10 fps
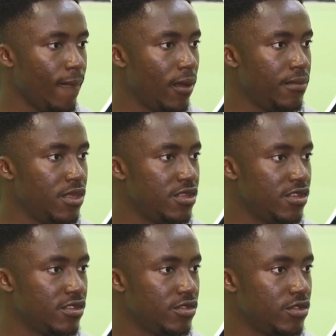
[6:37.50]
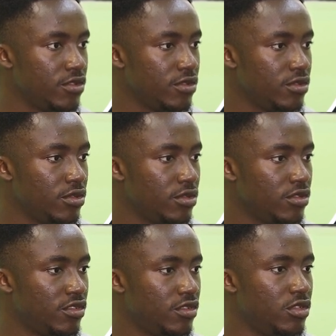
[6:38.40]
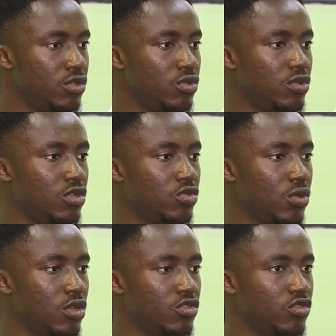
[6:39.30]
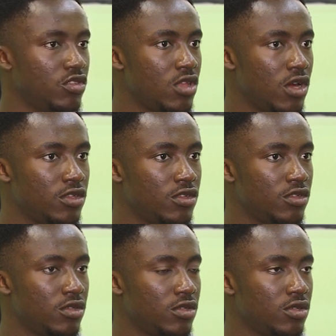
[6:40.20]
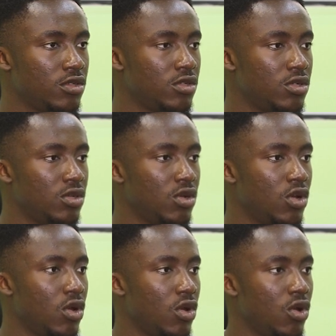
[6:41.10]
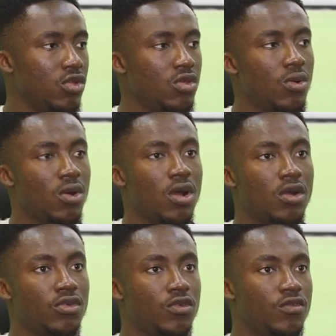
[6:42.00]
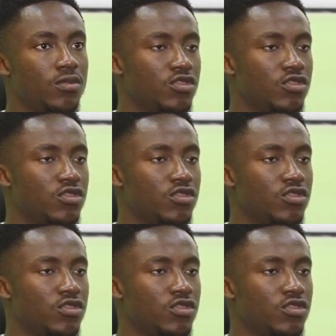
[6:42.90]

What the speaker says: Let me just steal this one to start, or you know what, I'll do it from